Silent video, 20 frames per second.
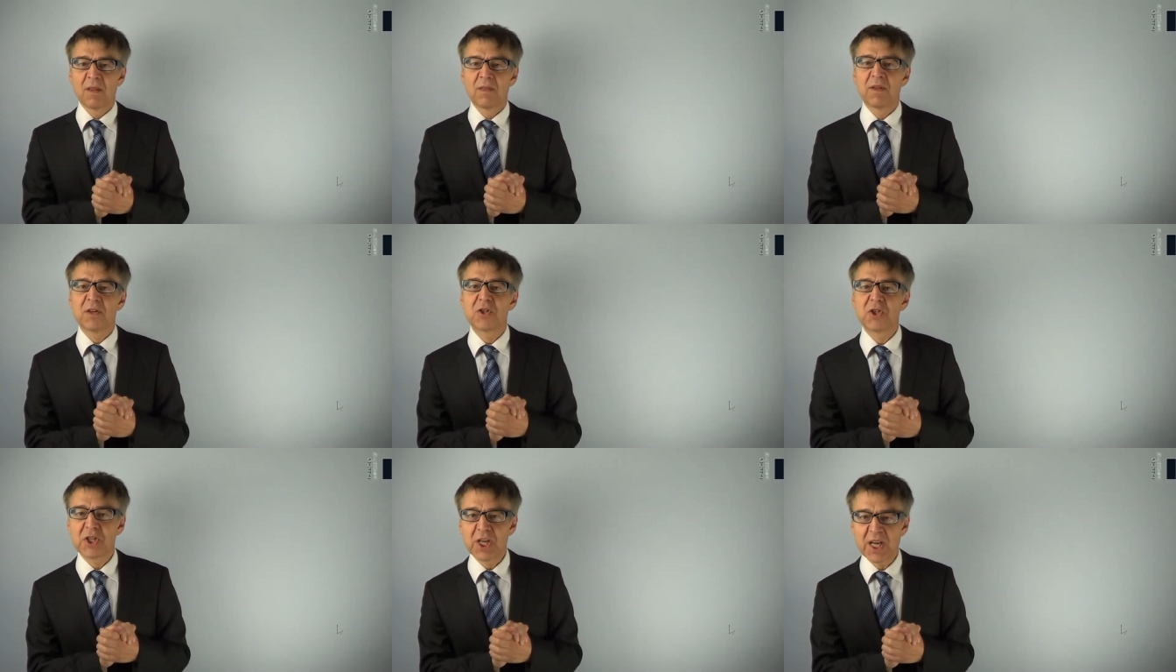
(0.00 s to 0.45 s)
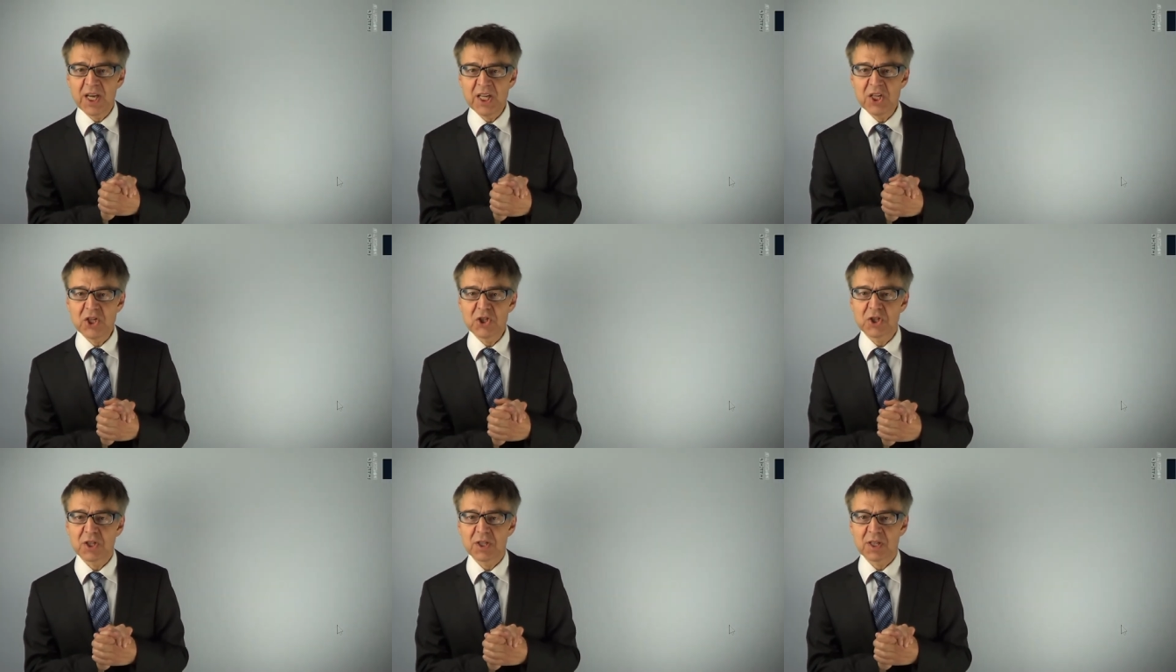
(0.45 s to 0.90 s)
The
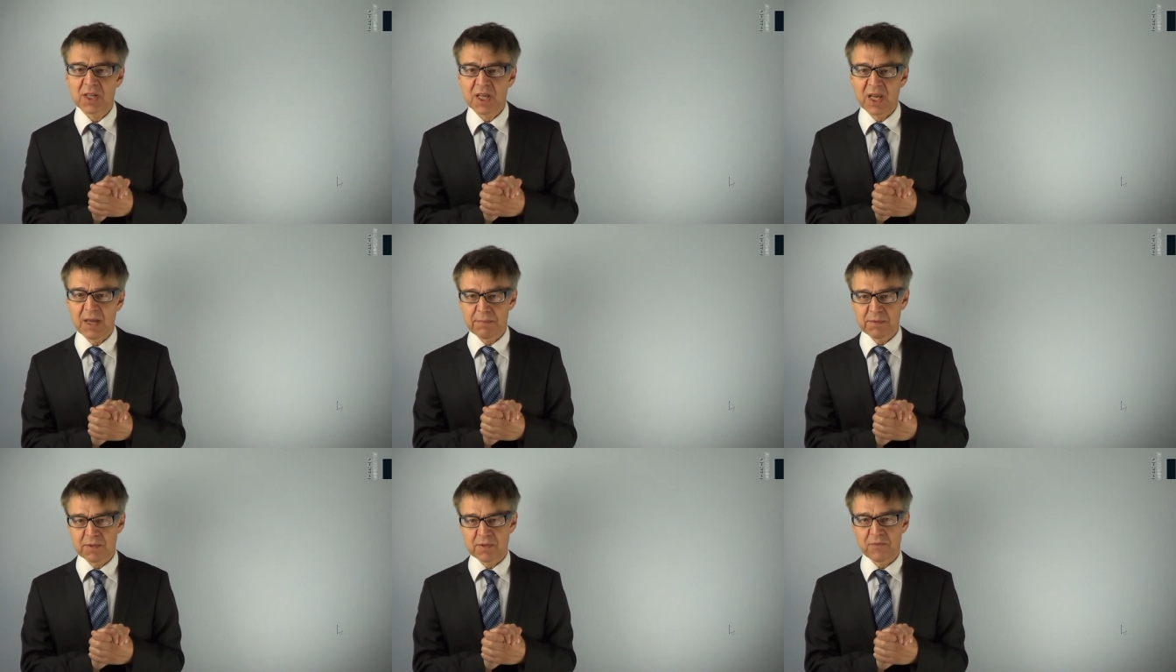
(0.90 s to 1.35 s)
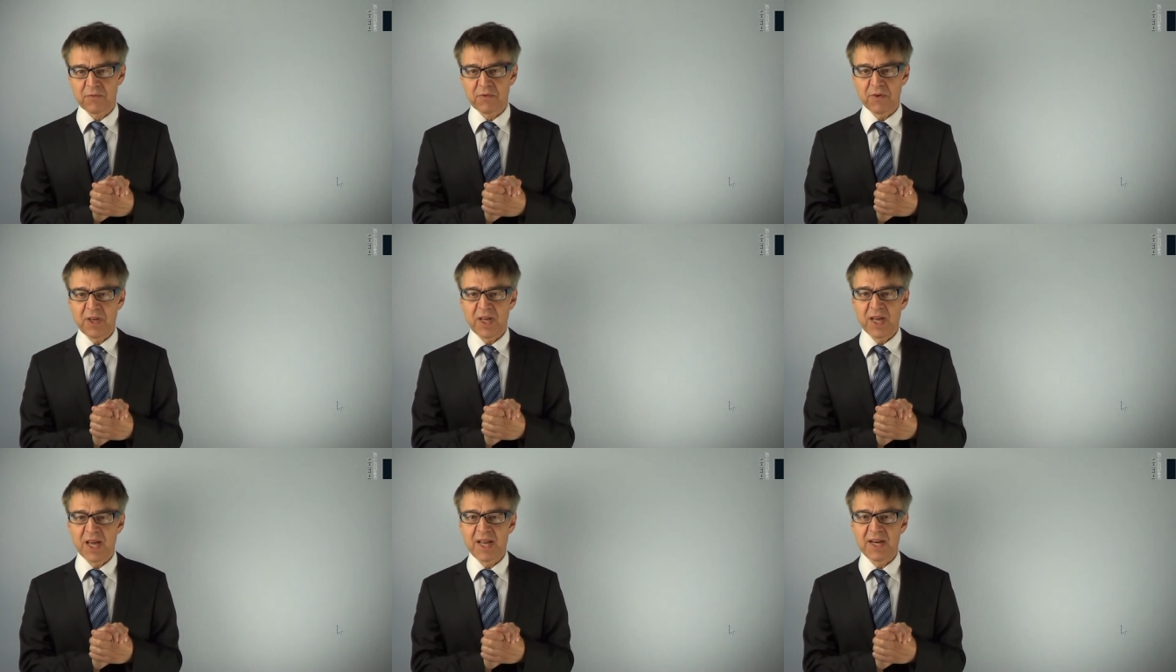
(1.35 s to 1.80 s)
change in Gibbs
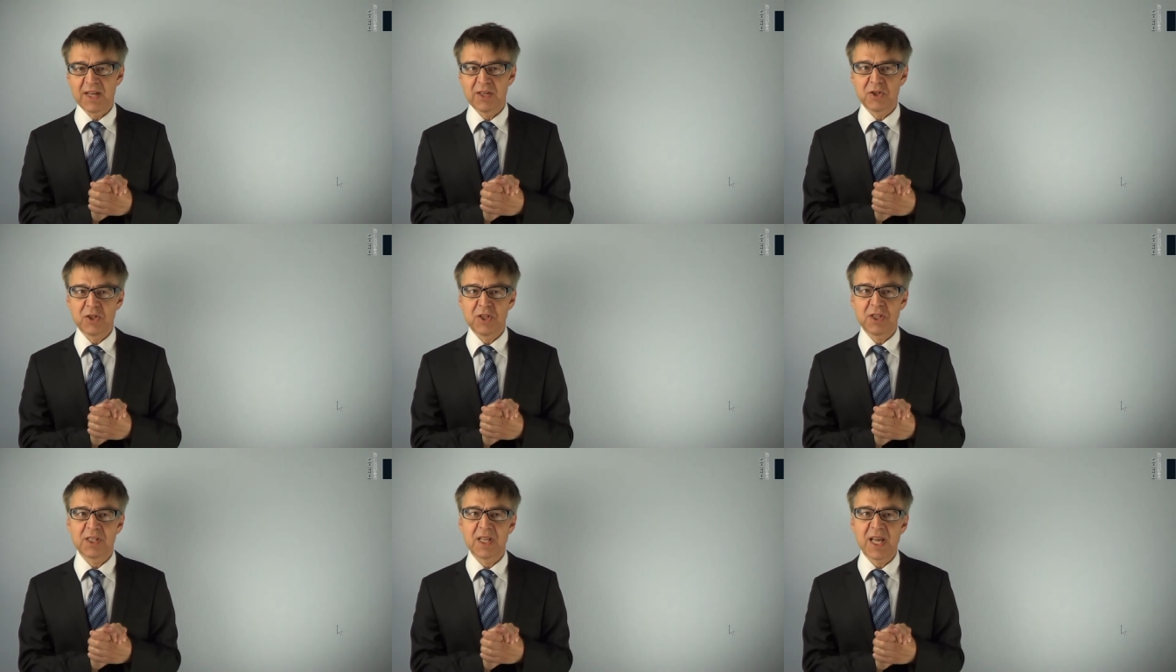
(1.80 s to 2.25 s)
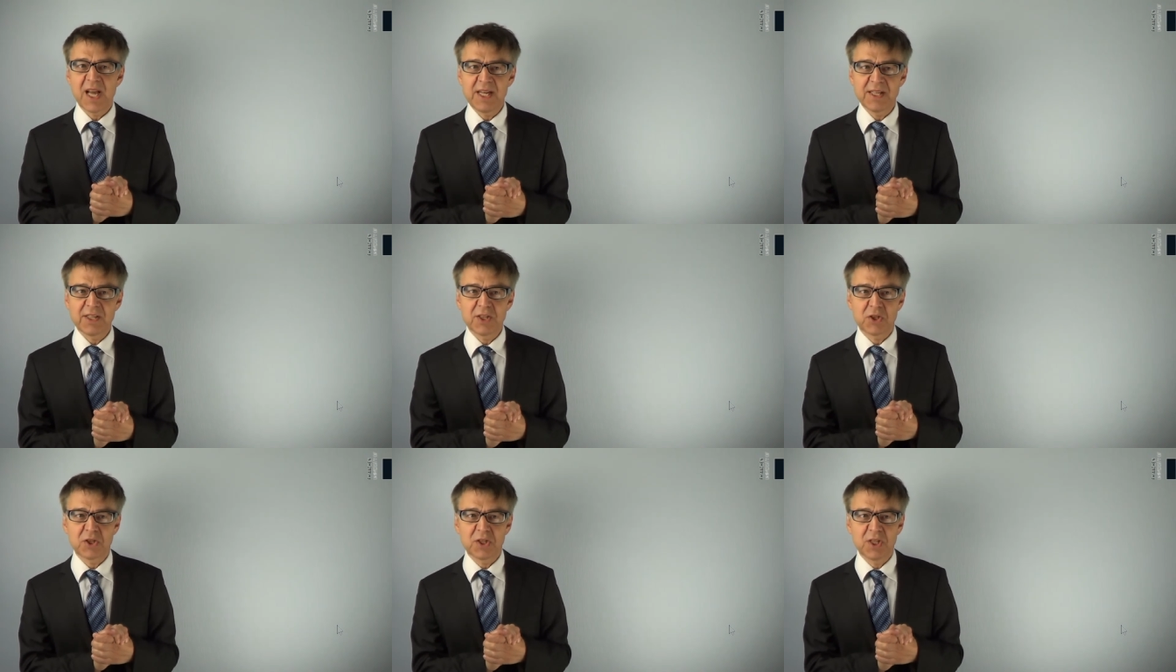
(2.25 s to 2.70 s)
free energy,
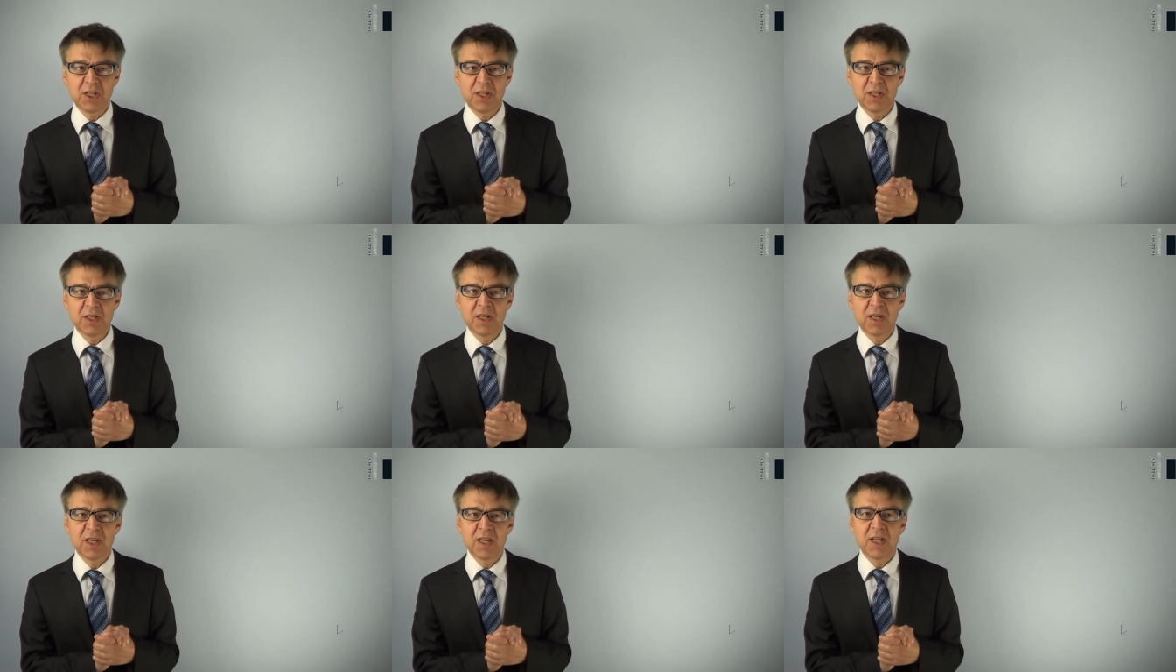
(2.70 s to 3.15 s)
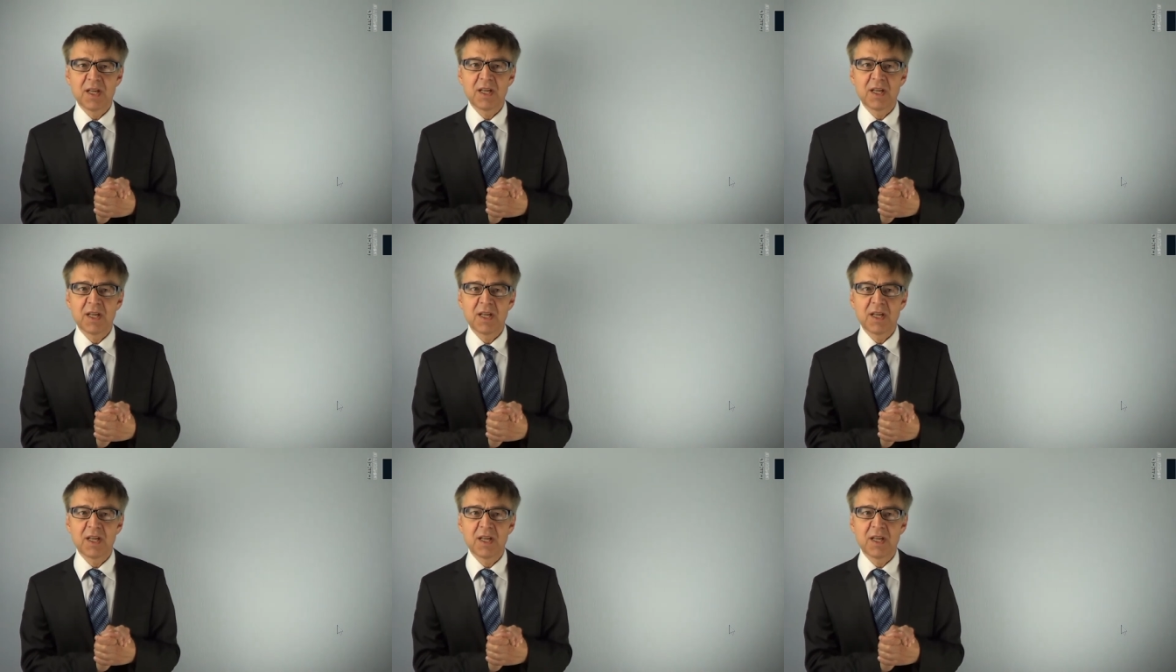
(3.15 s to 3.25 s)
delta G,